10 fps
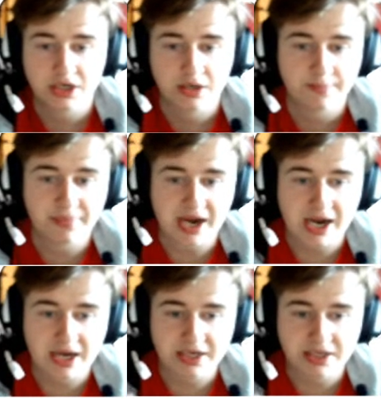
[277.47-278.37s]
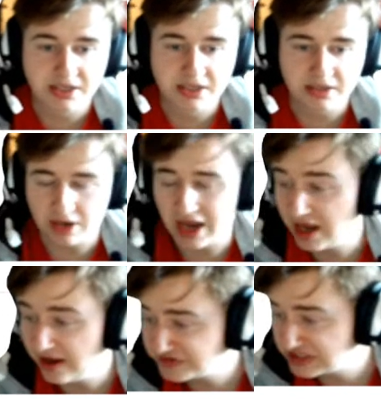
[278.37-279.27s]
by, I
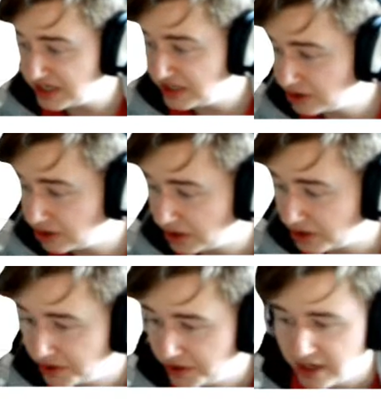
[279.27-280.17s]
have said it earlier,